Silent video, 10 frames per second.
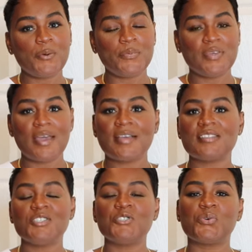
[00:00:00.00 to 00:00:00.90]
I hope you guys
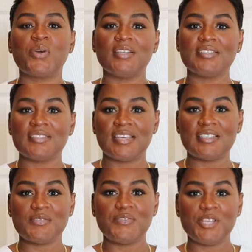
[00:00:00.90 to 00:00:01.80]
enjoyed
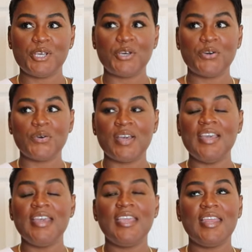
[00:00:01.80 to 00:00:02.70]
today's video.
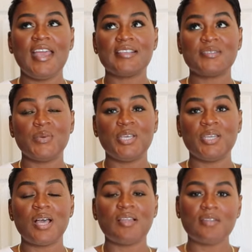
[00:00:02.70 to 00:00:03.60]
It has been
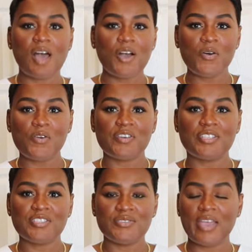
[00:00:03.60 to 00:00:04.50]
long
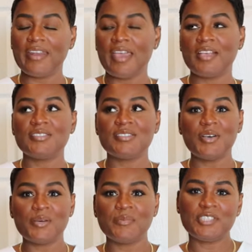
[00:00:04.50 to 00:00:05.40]
overdue and I
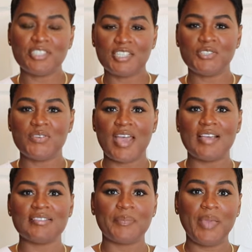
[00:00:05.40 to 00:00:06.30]
so appreciate you
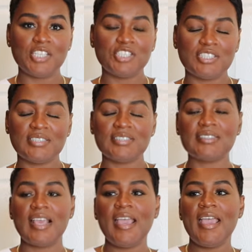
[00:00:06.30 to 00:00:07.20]
guys'
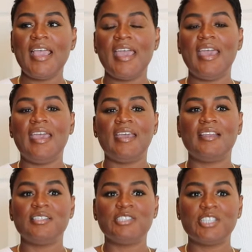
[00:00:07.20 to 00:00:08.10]
patience
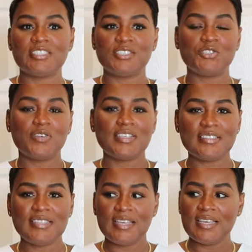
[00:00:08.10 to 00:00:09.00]
and just
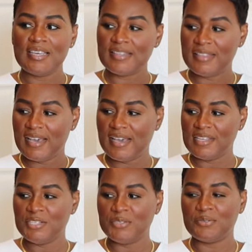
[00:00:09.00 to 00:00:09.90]
trusting that,
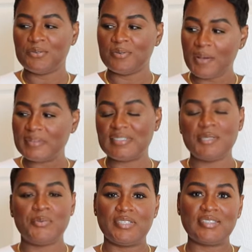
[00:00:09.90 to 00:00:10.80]
you know, I was
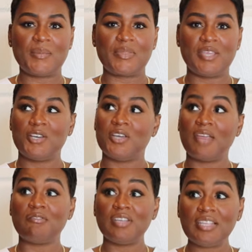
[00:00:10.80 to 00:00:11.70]
going to bring something good.
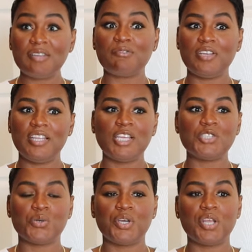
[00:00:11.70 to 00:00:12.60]
I really, really
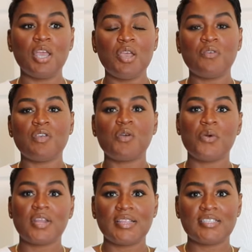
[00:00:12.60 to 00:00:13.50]
enjoyed
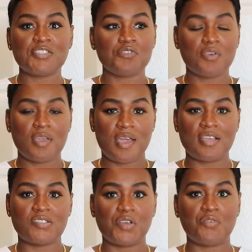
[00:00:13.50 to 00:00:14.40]
recording this for you
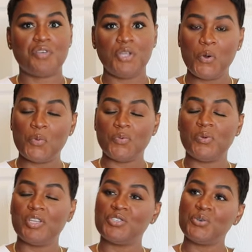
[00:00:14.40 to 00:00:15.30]
guys, so I really hope you
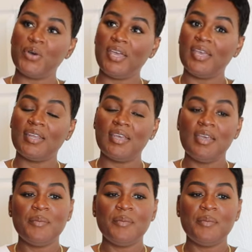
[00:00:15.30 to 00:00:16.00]
enjoy it.